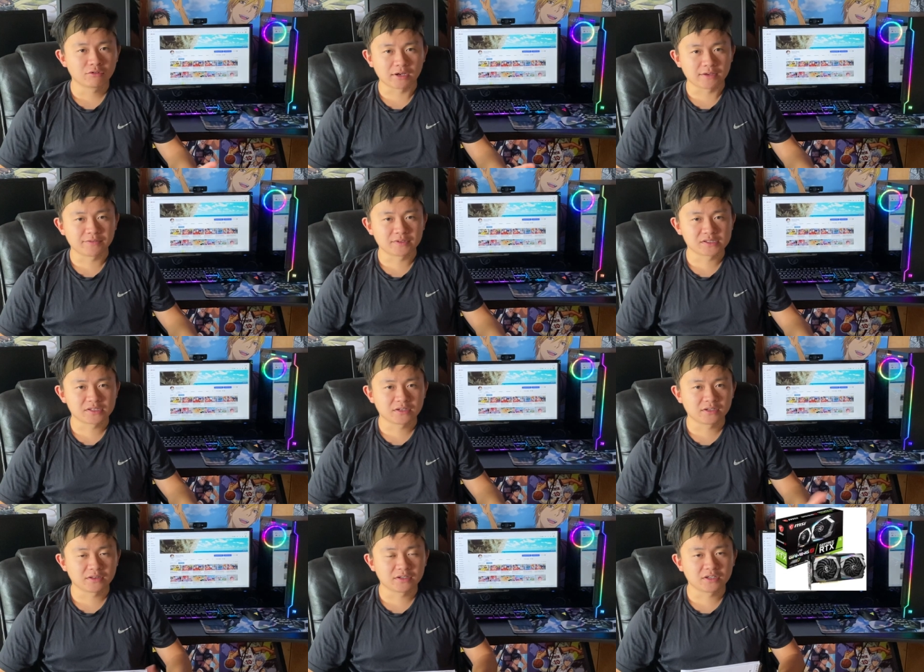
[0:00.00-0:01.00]
graphics
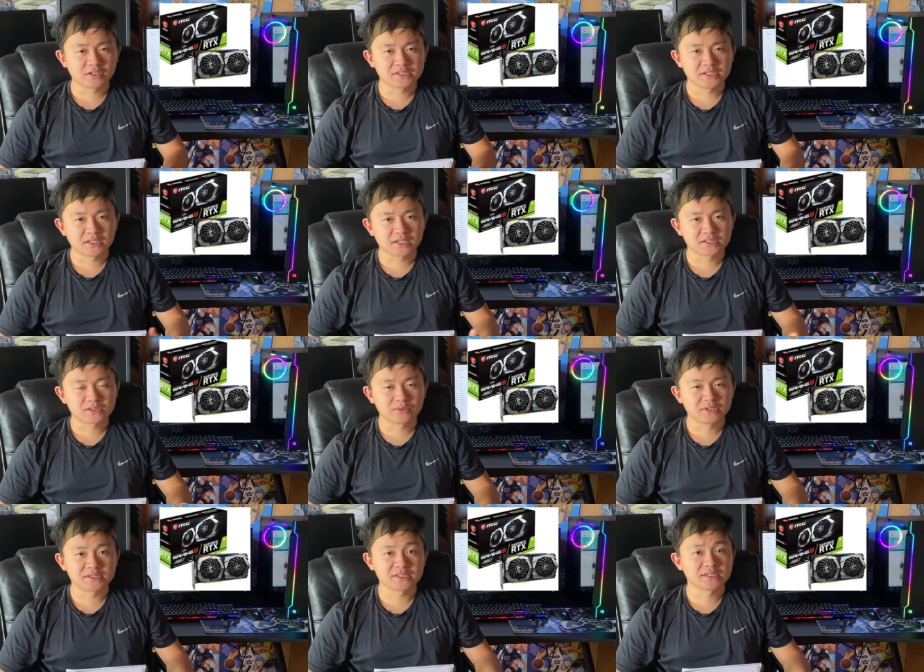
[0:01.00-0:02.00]
card, the RTX
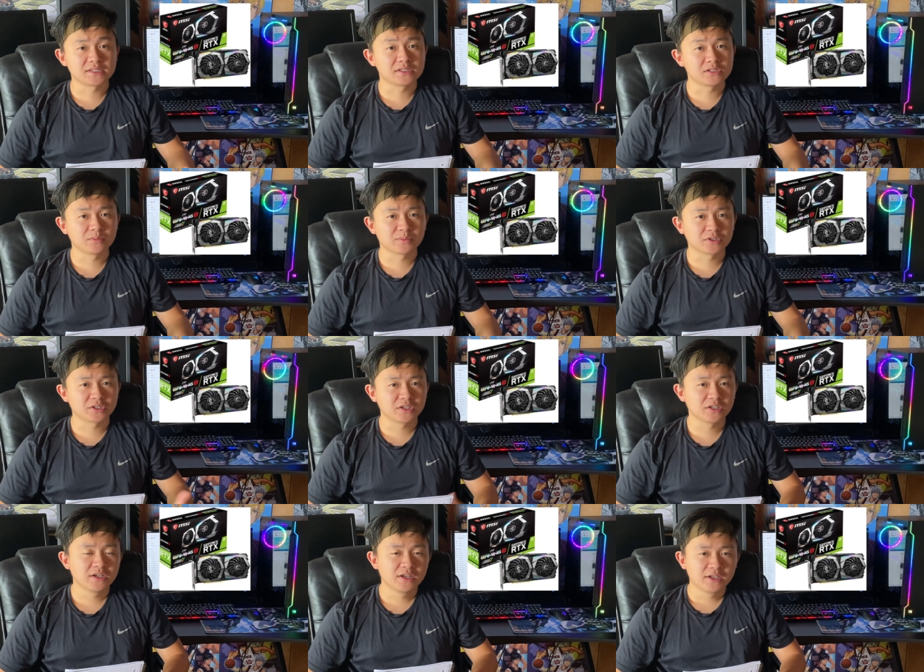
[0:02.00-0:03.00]
2060
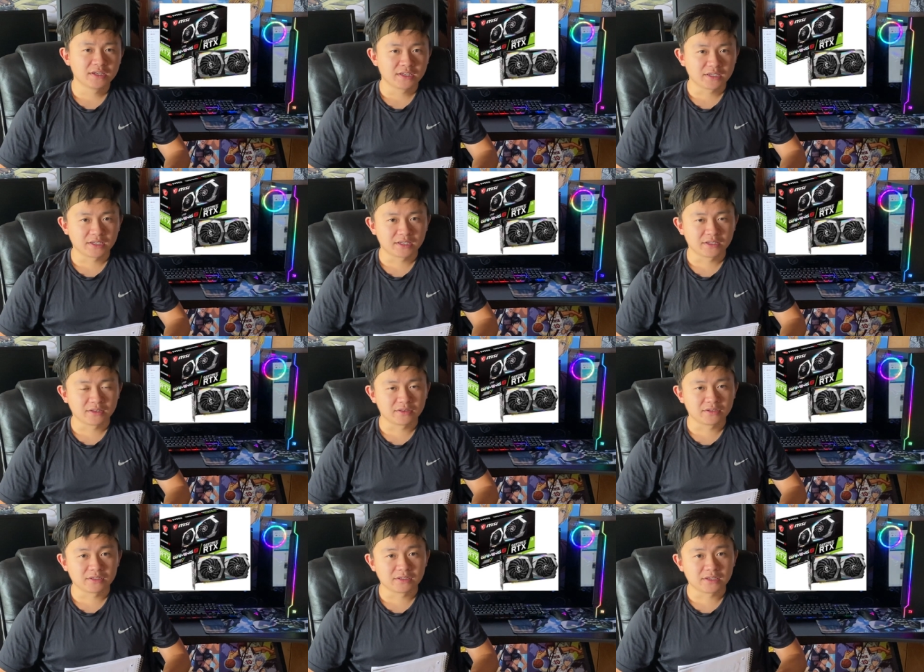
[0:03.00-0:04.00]
Super, and
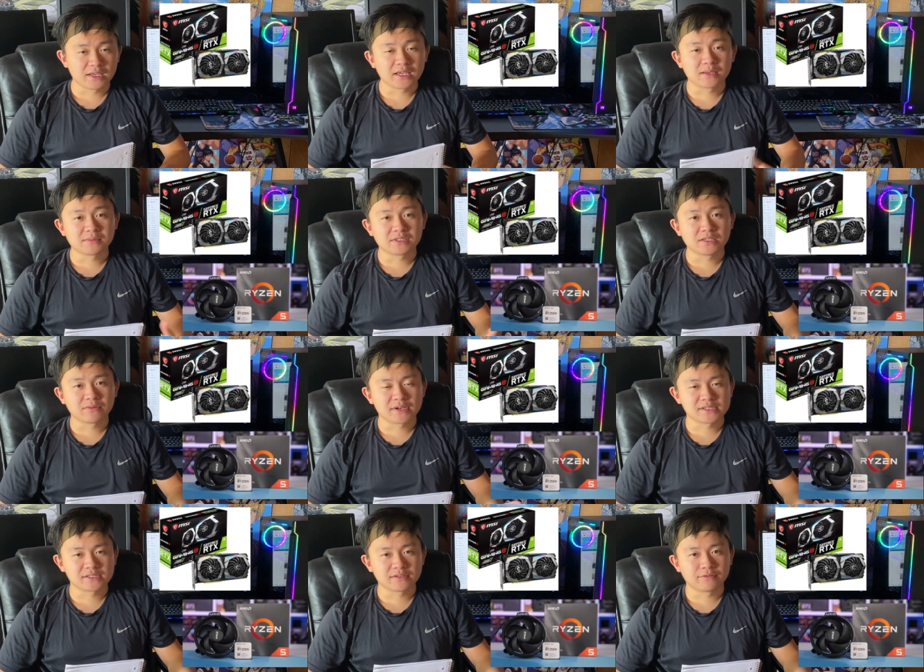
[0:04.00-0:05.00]
the AMD
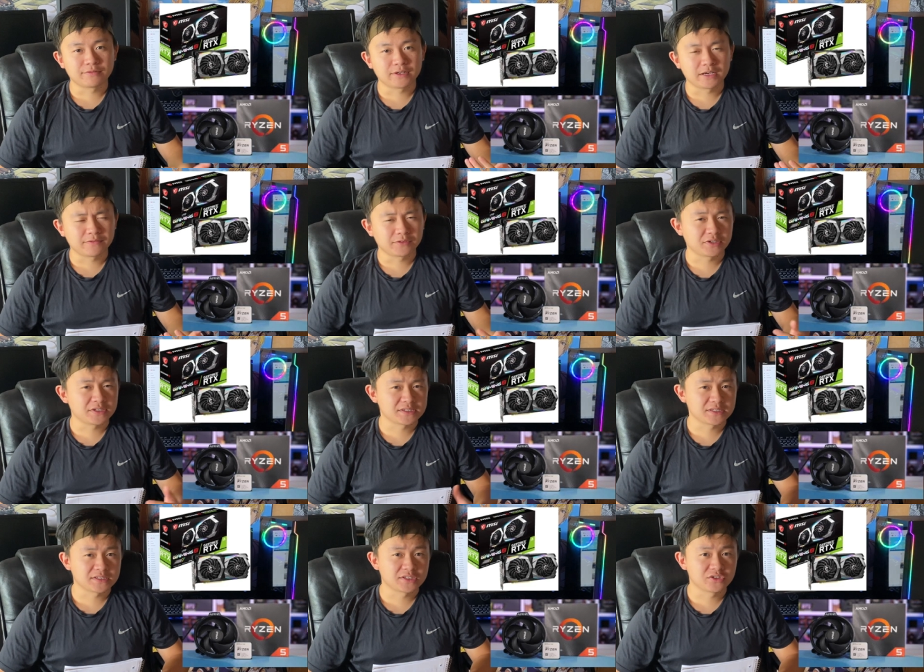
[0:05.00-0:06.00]
Ryzen 5
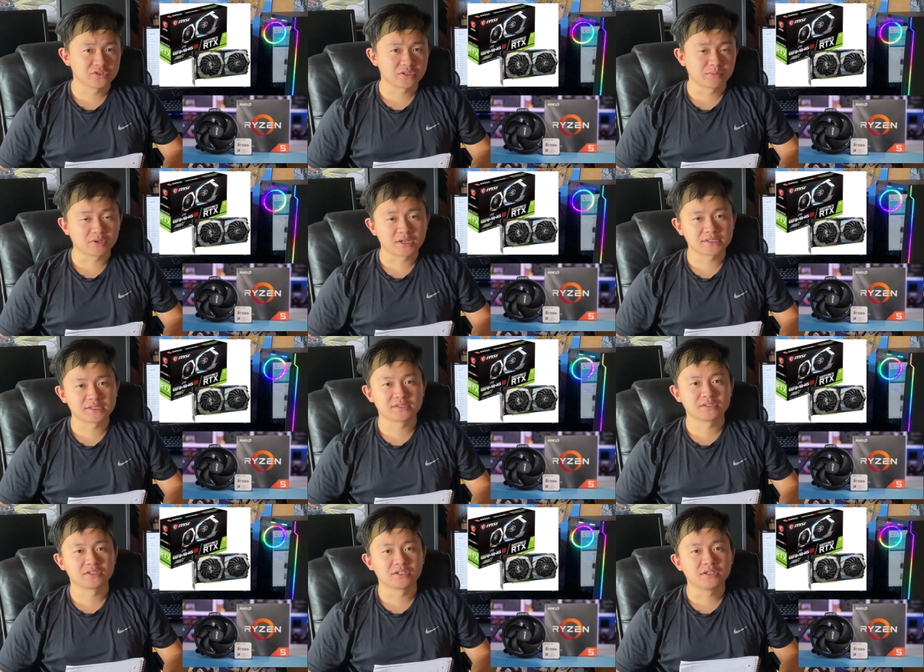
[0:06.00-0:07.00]
3600
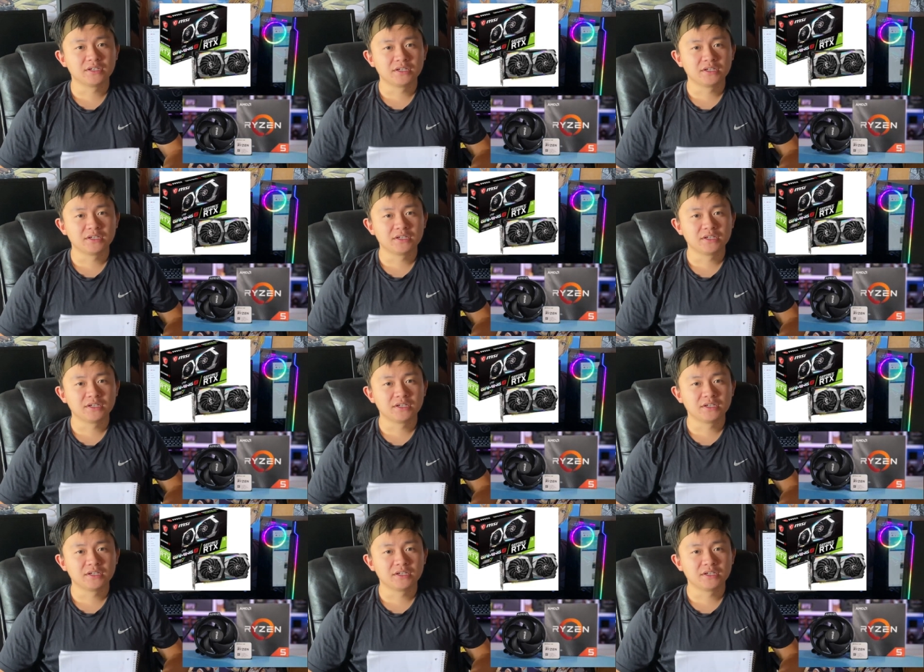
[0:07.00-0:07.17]
processor,